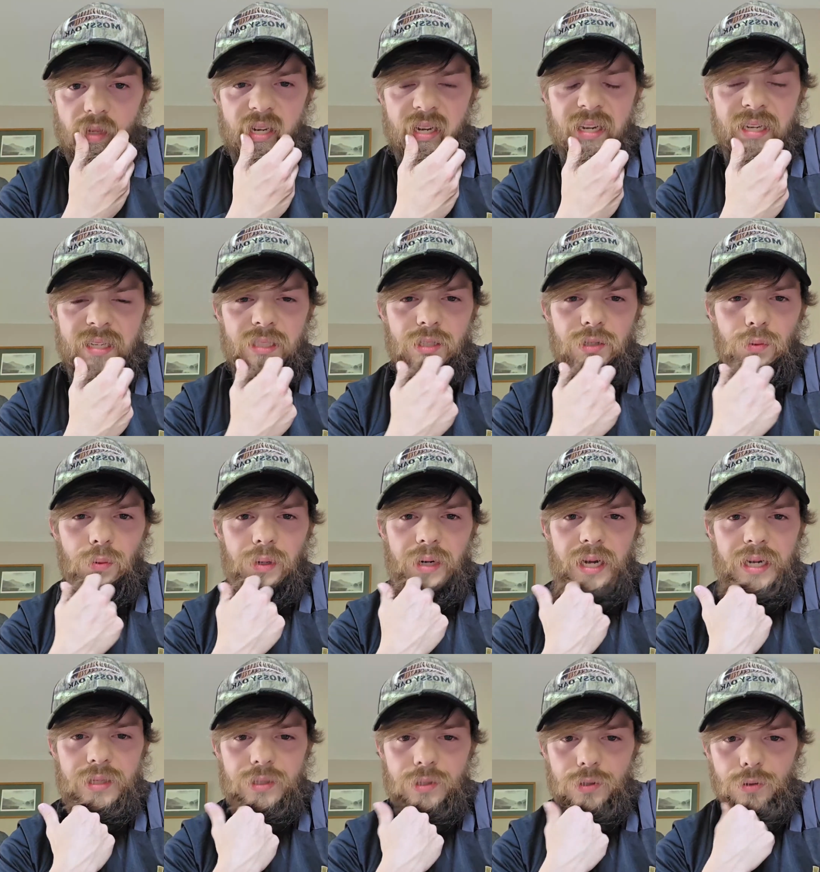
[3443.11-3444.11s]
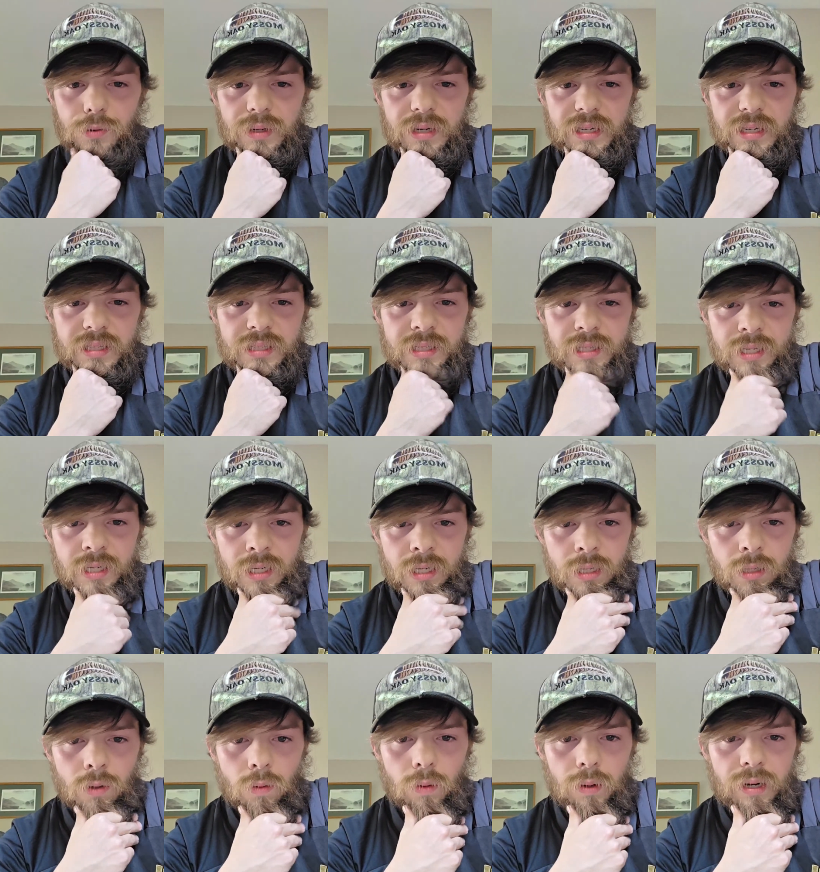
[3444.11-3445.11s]
And so what I do is
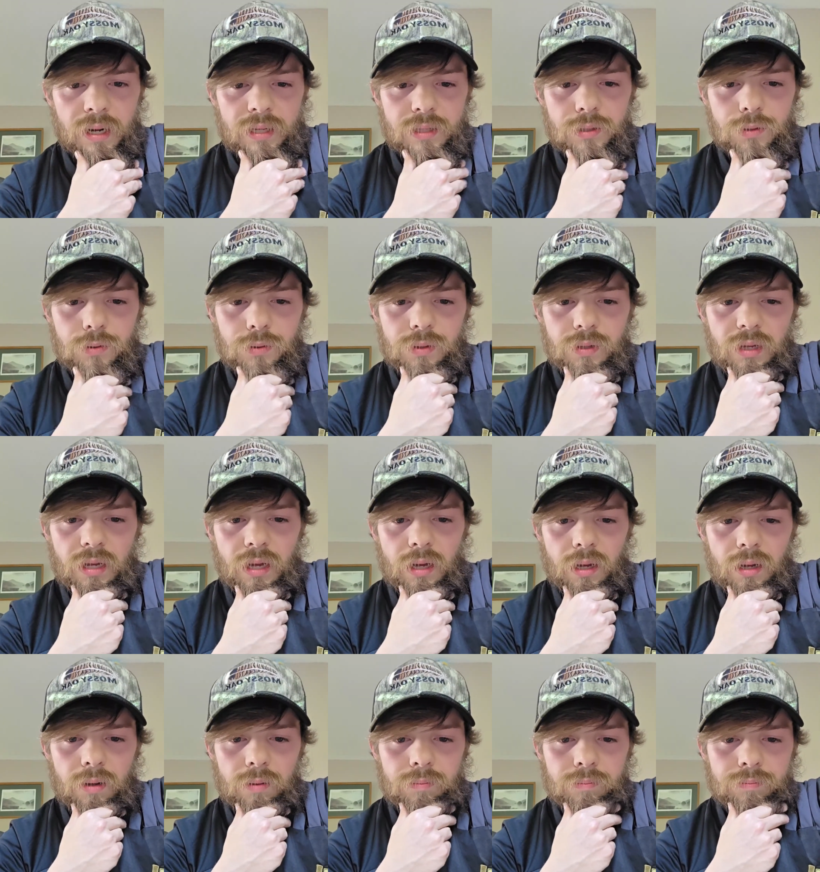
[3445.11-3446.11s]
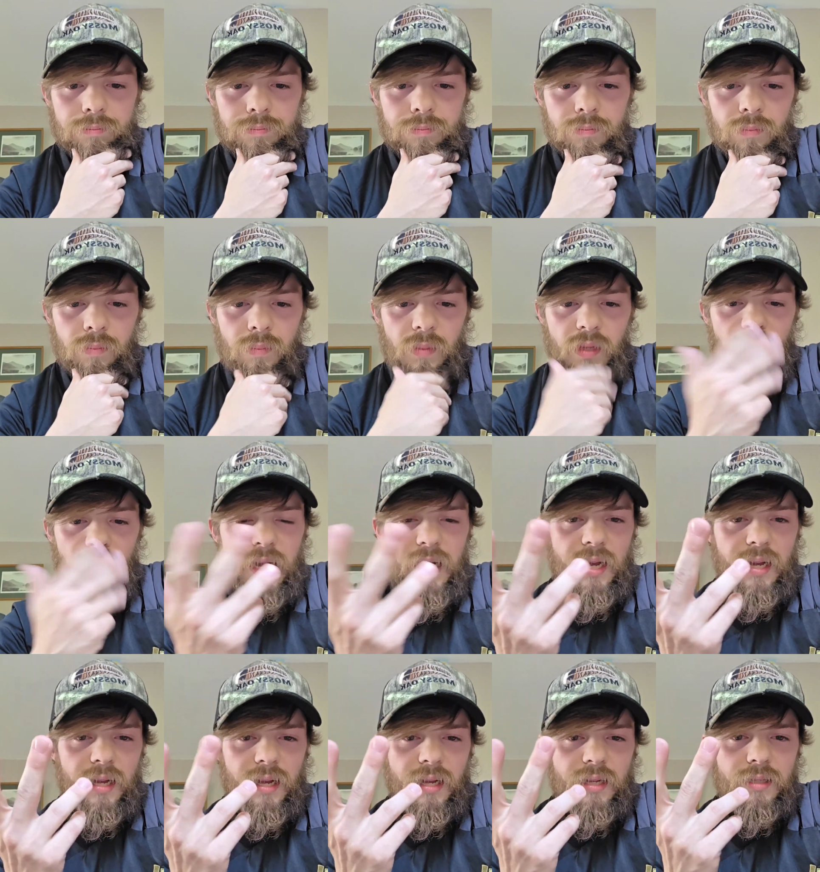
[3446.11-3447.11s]
when I do the
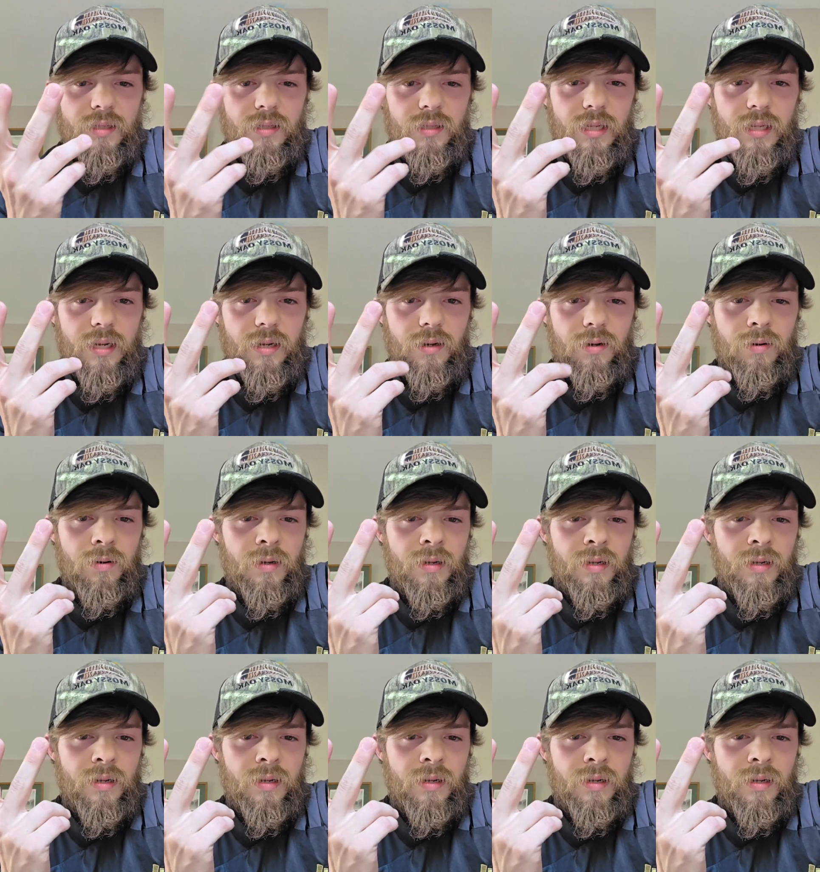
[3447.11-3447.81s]
Nico.